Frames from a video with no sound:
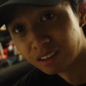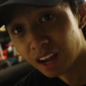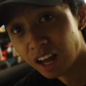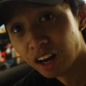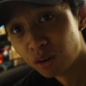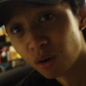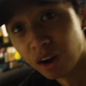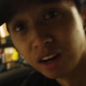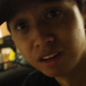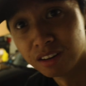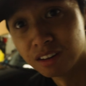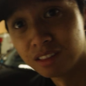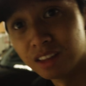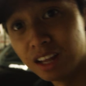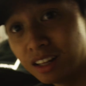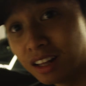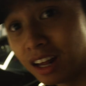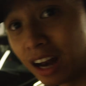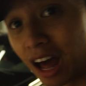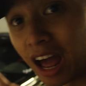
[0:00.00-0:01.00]
kind of crazy to
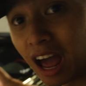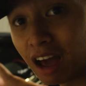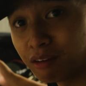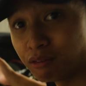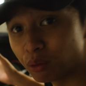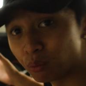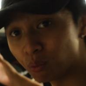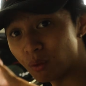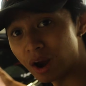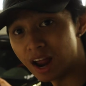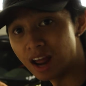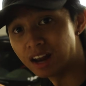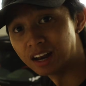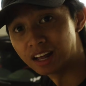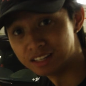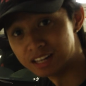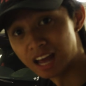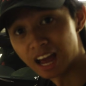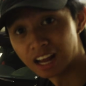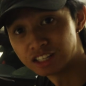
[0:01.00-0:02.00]
think that I haven't ran
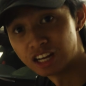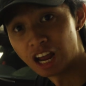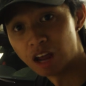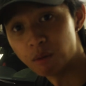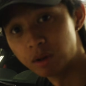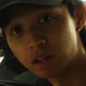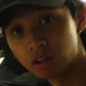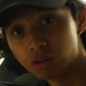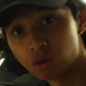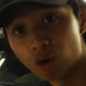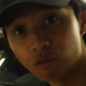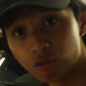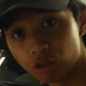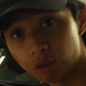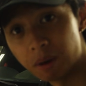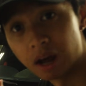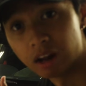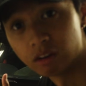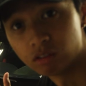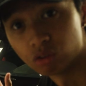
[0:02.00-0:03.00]
a dash cam in this car for the
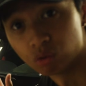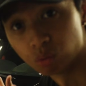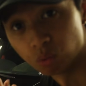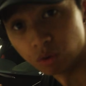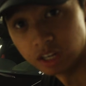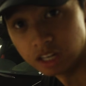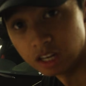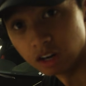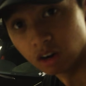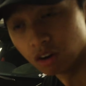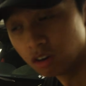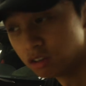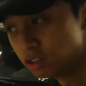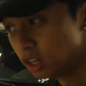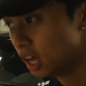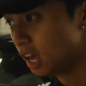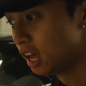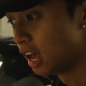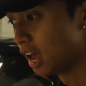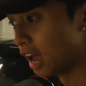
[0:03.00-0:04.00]
past 3 years.
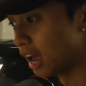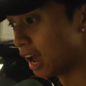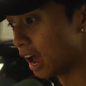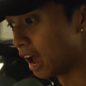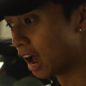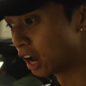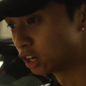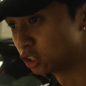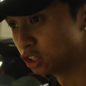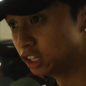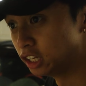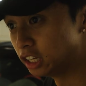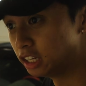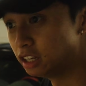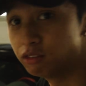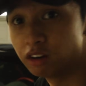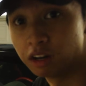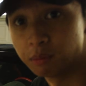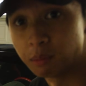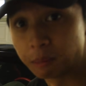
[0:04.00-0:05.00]
Actually,
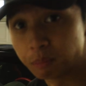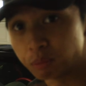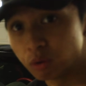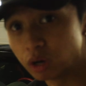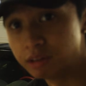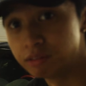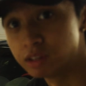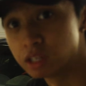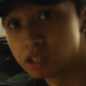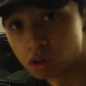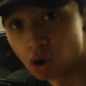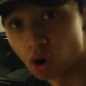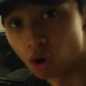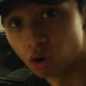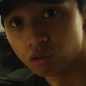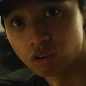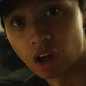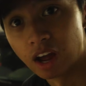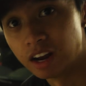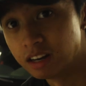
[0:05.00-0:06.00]
even in my previous
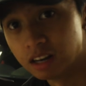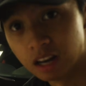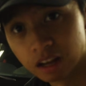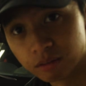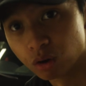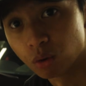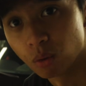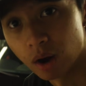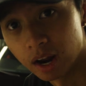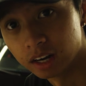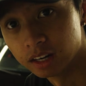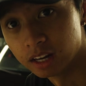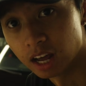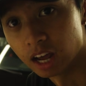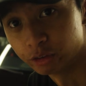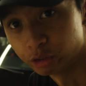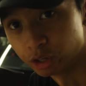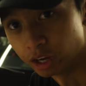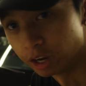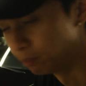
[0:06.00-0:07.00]
cars, I never ran a
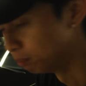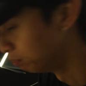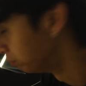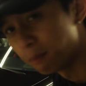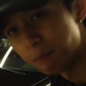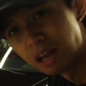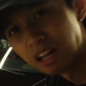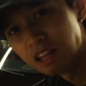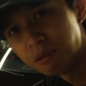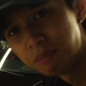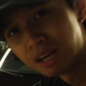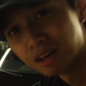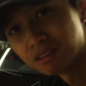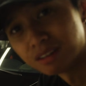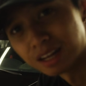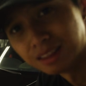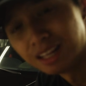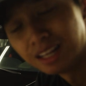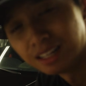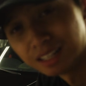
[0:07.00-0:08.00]
dash cam. Mainly because
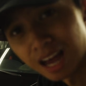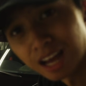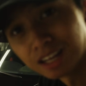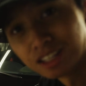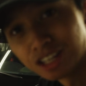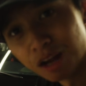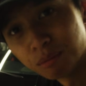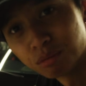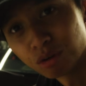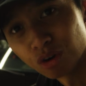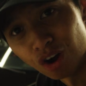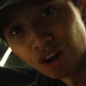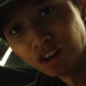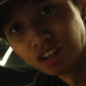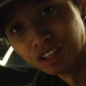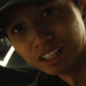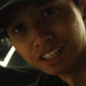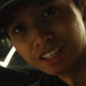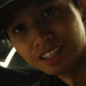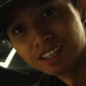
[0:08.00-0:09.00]
I think dash cams are
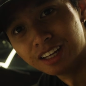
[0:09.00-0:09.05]
ugly